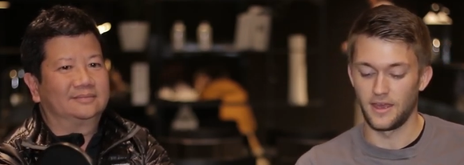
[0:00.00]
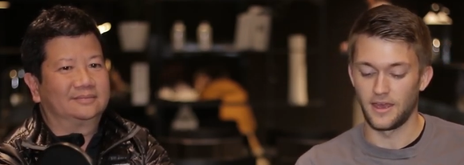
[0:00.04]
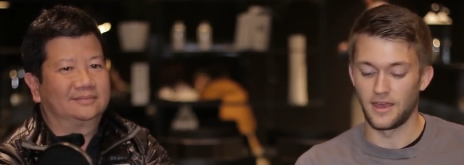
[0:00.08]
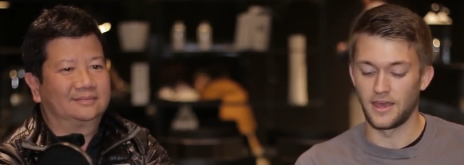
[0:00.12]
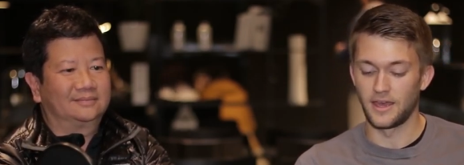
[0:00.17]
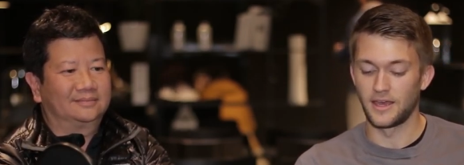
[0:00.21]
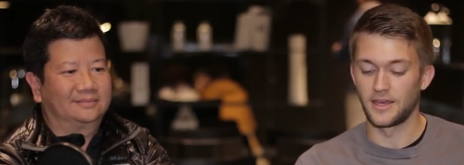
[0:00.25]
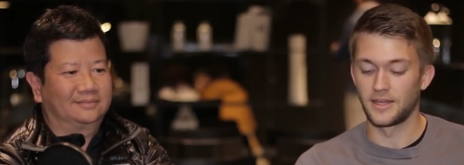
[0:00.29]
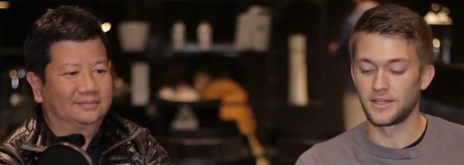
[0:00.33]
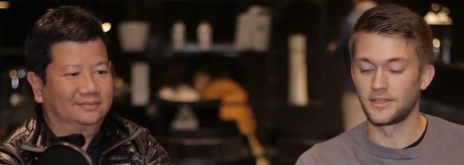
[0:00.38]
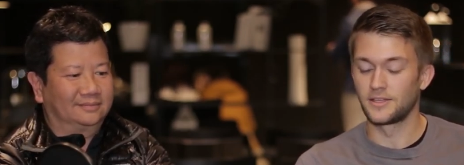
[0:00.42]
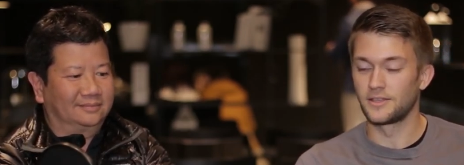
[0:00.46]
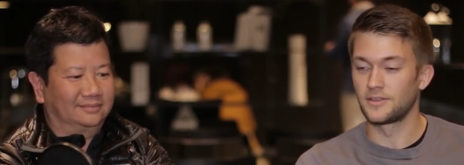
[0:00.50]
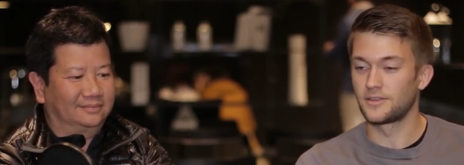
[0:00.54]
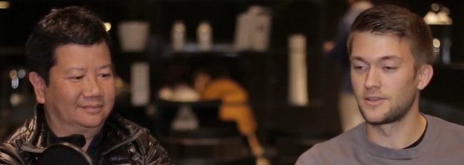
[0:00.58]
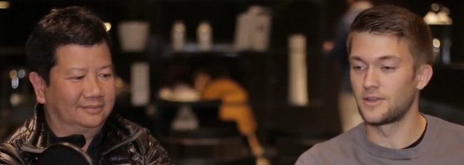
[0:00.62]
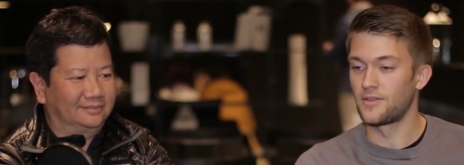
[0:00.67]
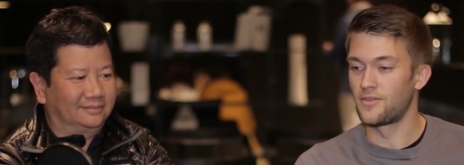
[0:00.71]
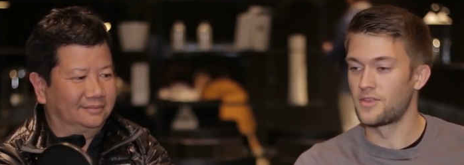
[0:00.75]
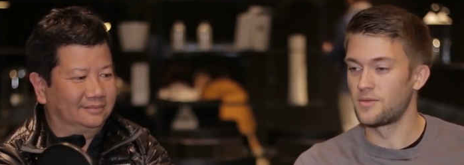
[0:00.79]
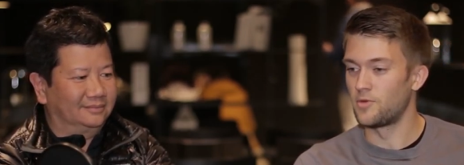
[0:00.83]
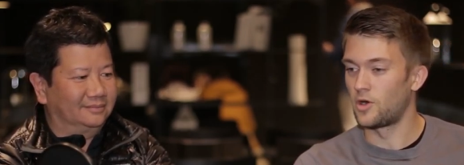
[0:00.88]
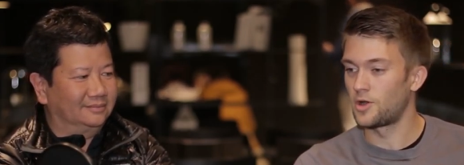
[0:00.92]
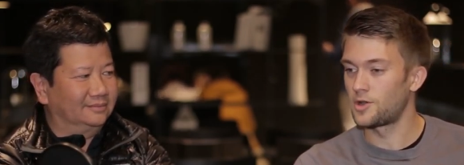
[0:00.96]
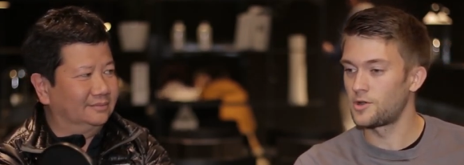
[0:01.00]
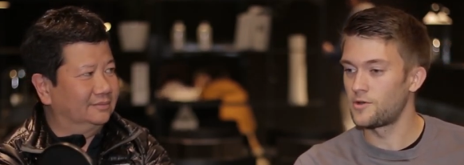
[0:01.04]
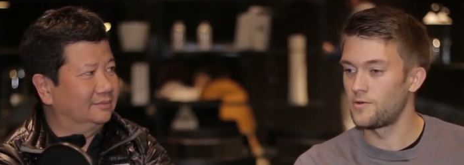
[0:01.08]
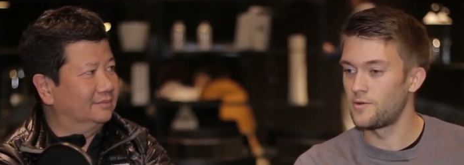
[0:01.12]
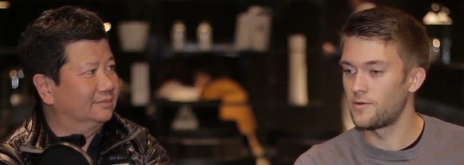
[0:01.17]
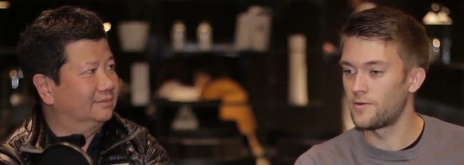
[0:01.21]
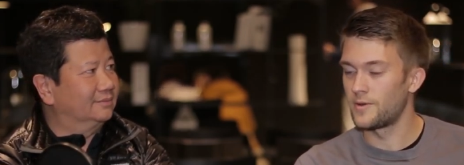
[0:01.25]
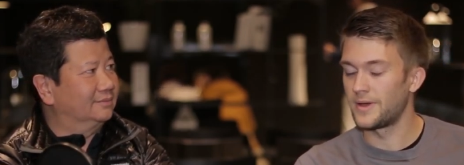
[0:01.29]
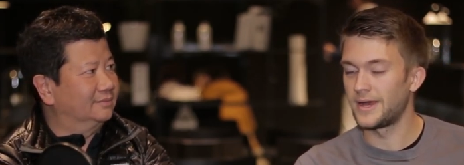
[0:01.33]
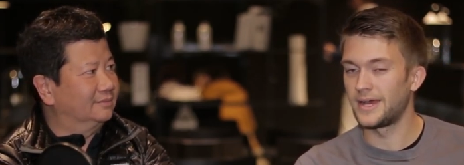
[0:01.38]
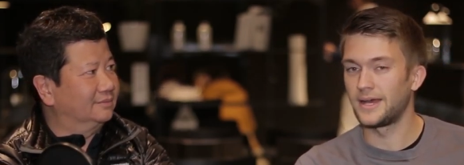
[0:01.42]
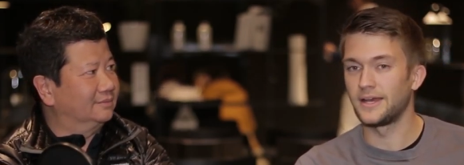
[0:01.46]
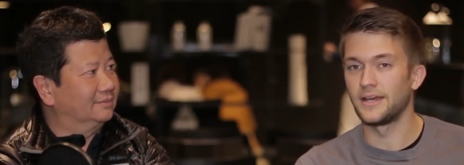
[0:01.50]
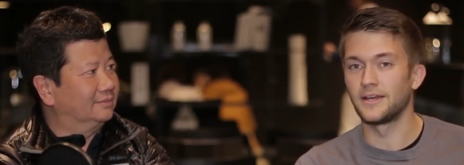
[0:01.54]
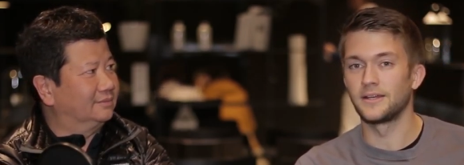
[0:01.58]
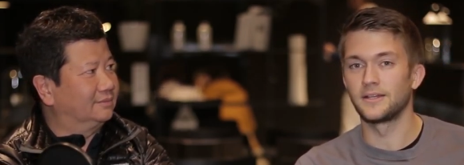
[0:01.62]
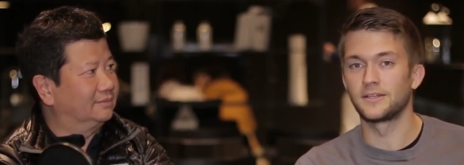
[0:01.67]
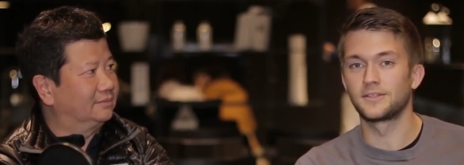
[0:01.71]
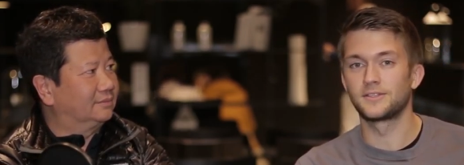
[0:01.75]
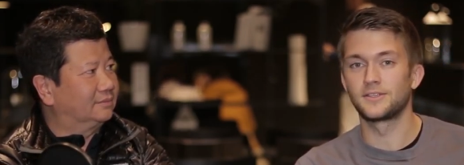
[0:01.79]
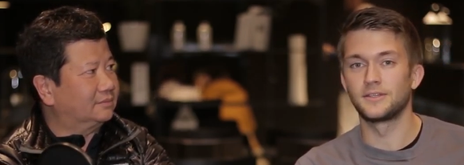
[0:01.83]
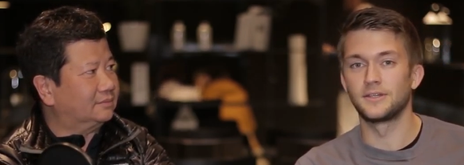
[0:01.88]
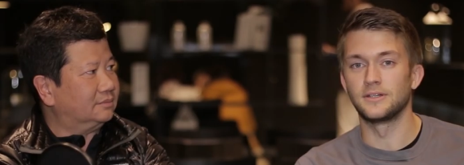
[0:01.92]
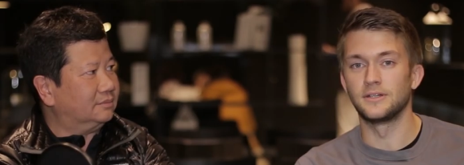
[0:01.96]
Speaker 1: And in the morning we were
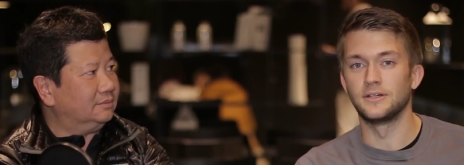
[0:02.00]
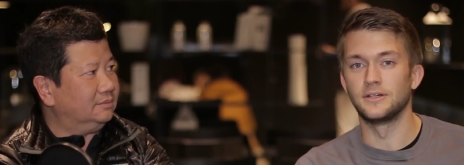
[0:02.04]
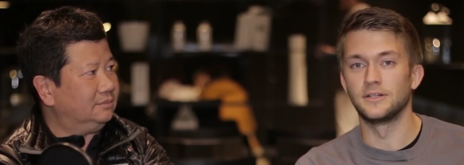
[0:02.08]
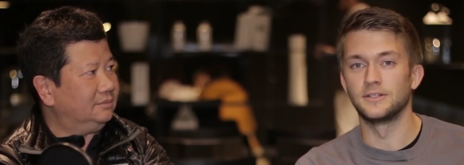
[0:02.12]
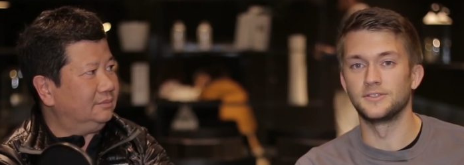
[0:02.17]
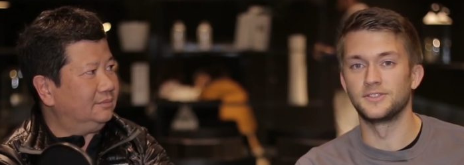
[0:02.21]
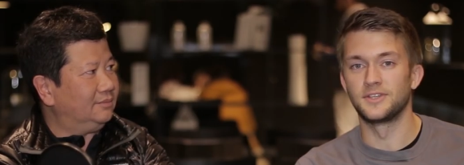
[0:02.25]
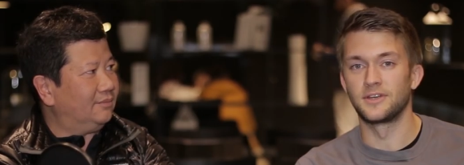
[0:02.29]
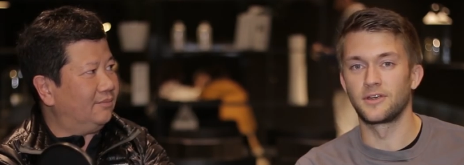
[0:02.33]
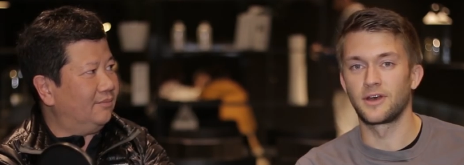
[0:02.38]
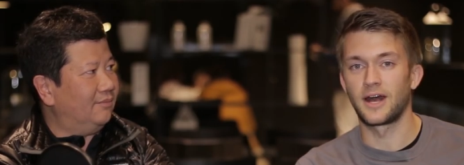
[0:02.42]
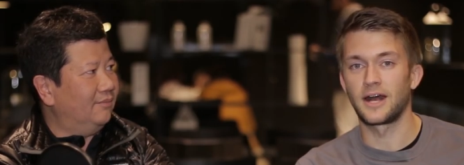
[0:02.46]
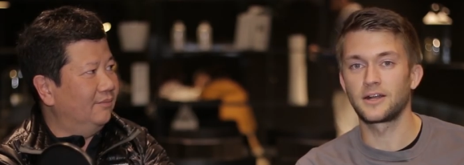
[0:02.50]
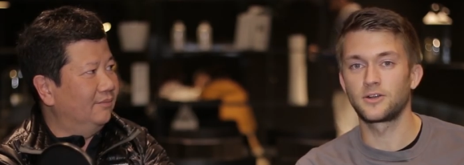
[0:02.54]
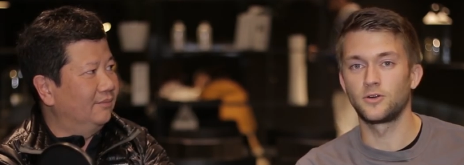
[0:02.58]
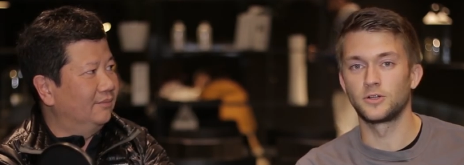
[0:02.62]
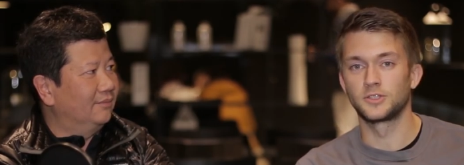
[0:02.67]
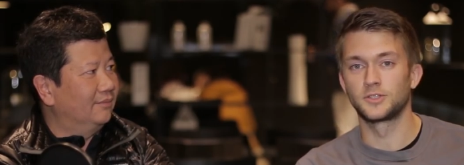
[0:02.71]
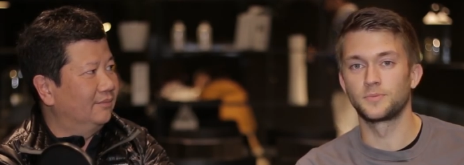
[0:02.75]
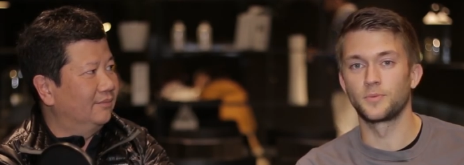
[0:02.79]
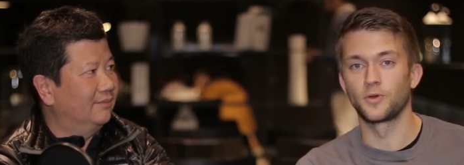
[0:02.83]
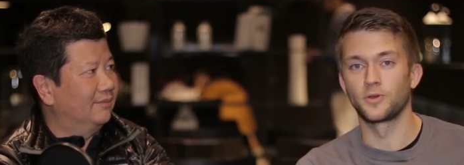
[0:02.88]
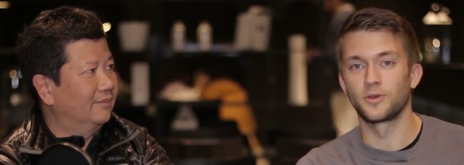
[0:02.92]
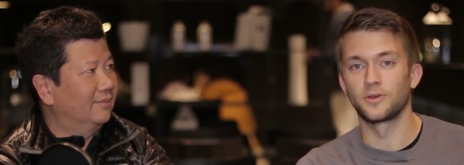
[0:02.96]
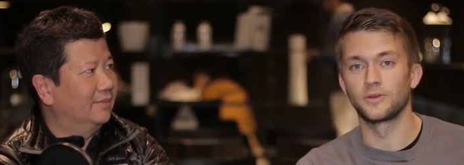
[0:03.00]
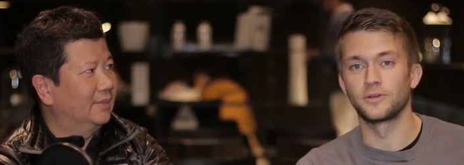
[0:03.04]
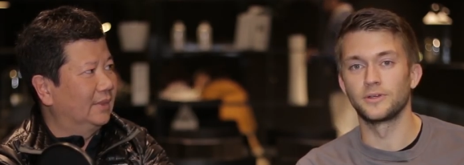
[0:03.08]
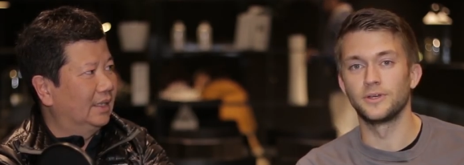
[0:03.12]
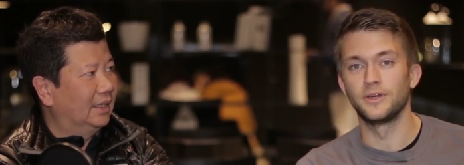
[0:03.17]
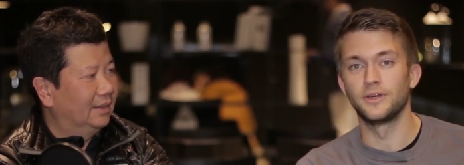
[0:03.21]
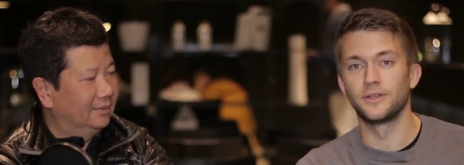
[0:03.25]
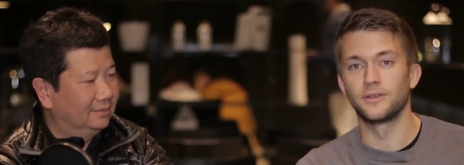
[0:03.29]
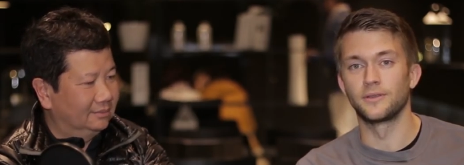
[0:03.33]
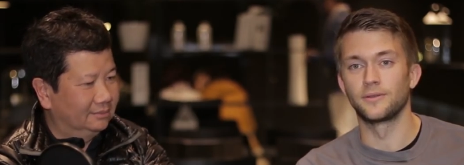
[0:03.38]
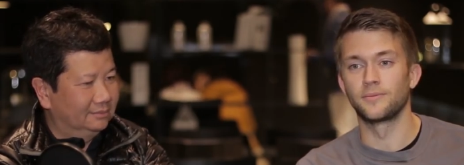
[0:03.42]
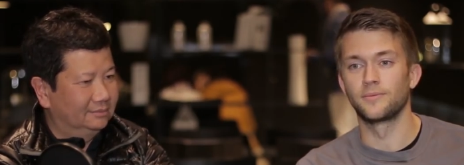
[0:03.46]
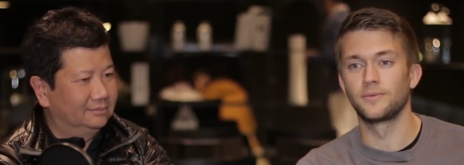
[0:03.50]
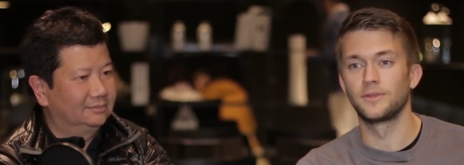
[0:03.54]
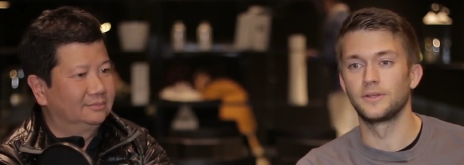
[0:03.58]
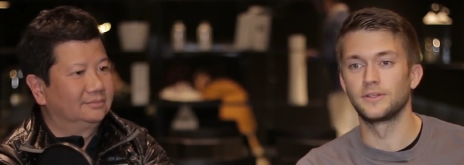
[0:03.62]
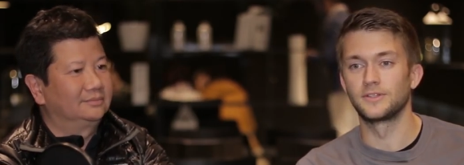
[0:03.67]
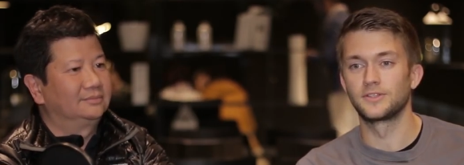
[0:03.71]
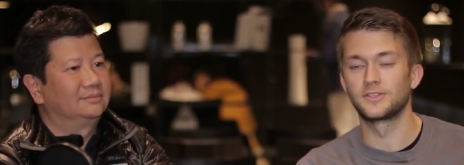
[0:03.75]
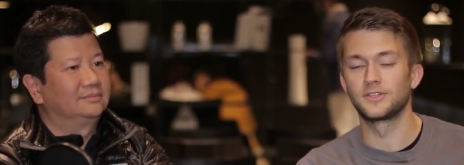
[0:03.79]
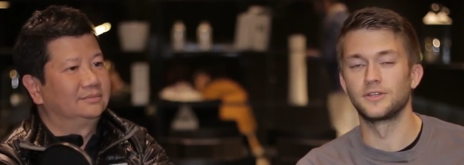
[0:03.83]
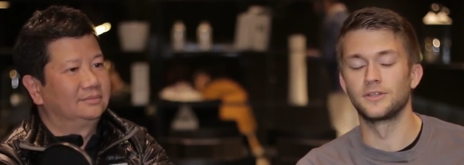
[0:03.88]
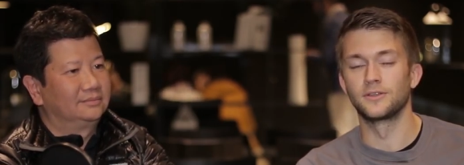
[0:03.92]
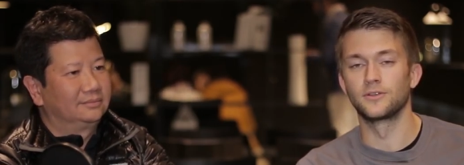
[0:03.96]
at uh, the Rakotsbrücke in,
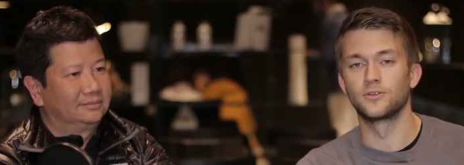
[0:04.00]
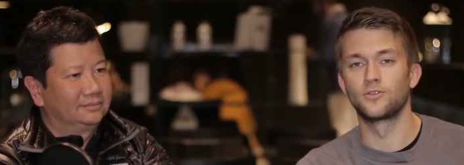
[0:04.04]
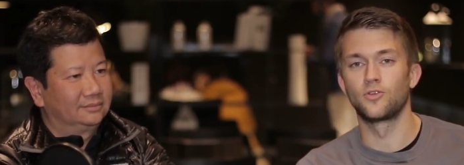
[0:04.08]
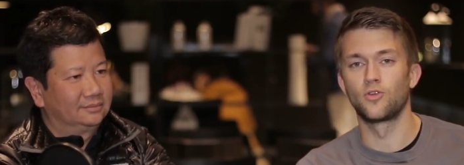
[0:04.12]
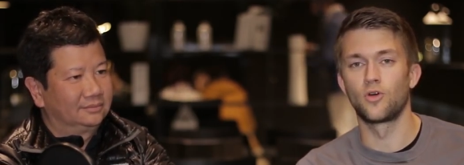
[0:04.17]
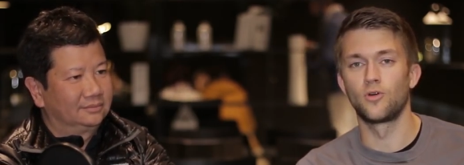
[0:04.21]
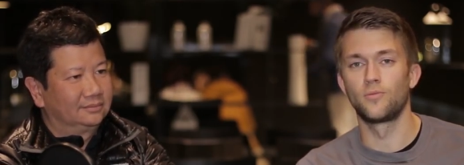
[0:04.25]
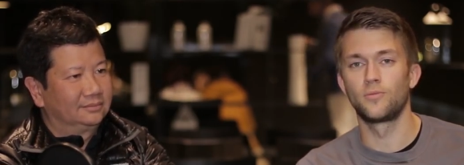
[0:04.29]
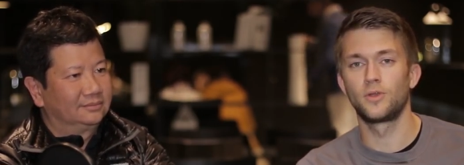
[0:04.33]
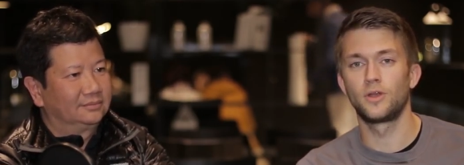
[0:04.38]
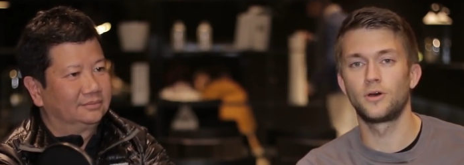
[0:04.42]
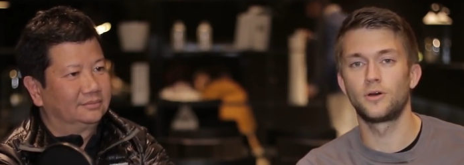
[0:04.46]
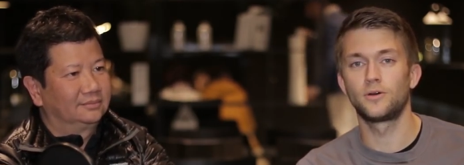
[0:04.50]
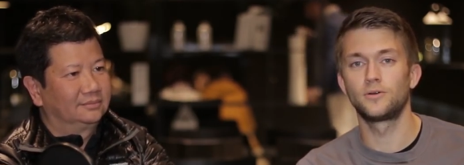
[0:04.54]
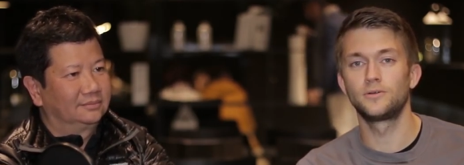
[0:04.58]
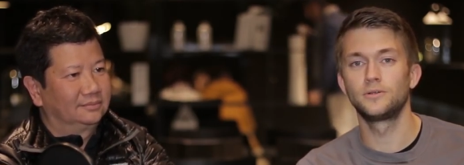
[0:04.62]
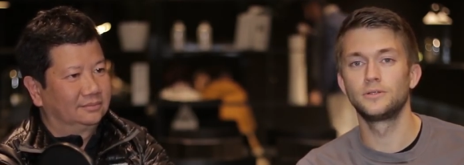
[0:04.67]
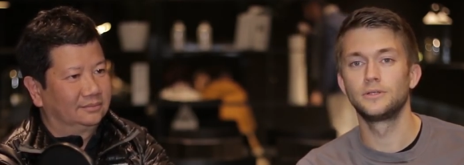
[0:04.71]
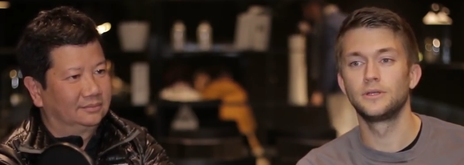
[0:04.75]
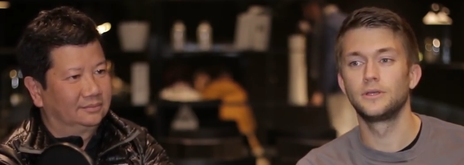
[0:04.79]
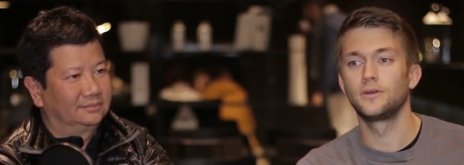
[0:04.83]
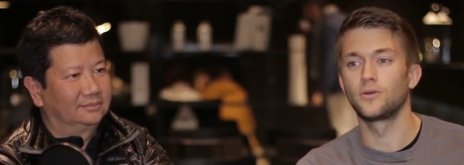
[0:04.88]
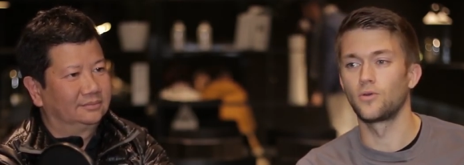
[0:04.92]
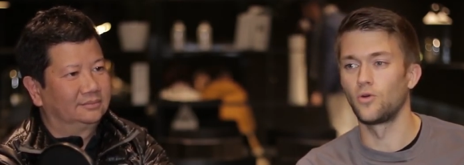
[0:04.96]
it's in Kromlau,